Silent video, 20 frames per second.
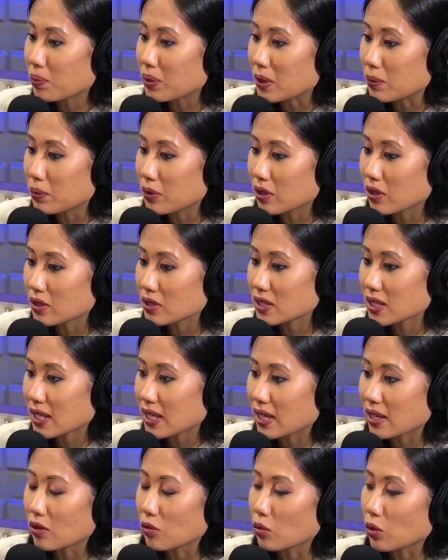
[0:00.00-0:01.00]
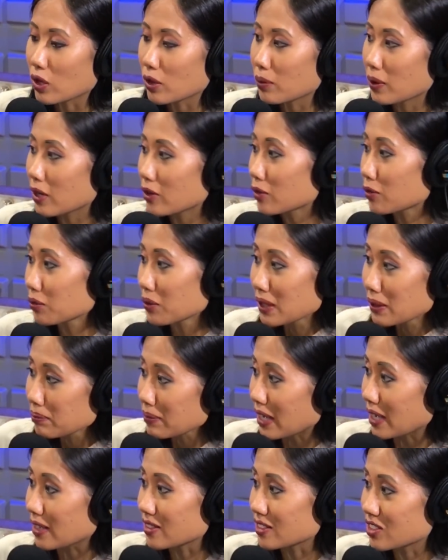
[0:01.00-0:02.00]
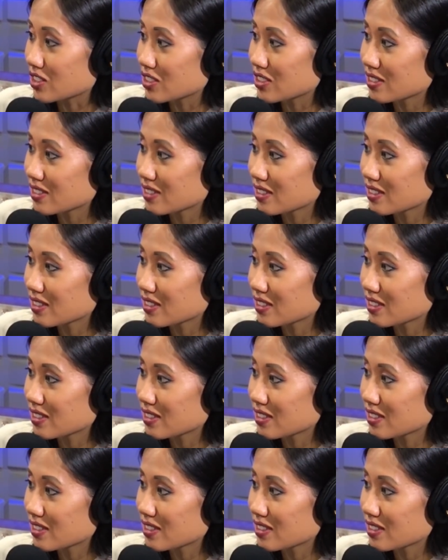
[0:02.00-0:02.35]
people are saying, what about a rematch?